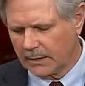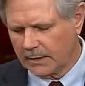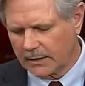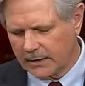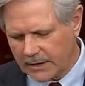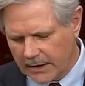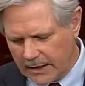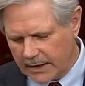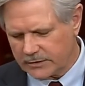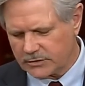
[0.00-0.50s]

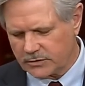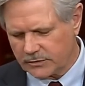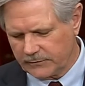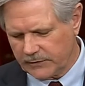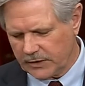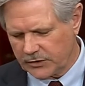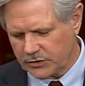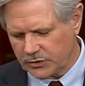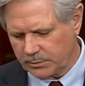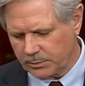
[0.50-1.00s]

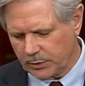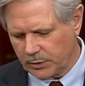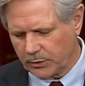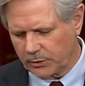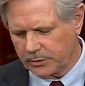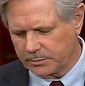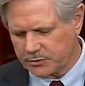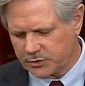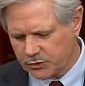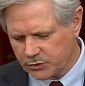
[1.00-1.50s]
conservation
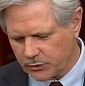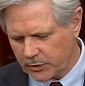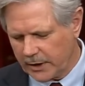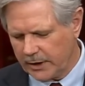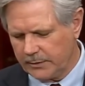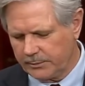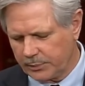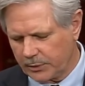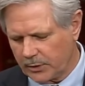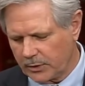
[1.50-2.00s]
programs,
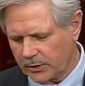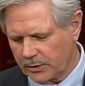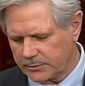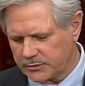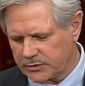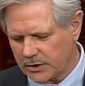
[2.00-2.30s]
trade programs,